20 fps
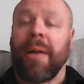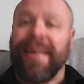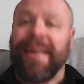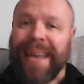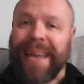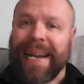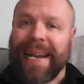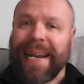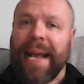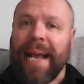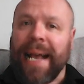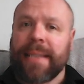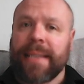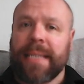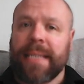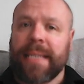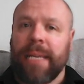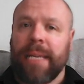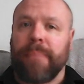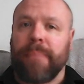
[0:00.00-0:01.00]
That has
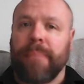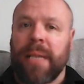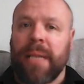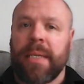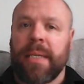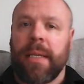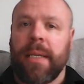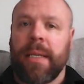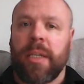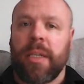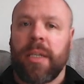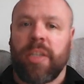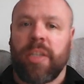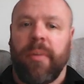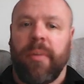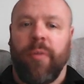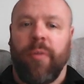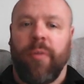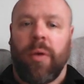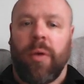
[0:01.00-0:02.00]
to get built into the
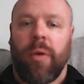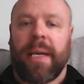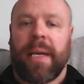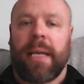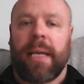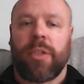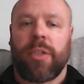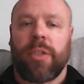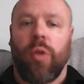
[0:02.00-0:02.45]
summer forecast.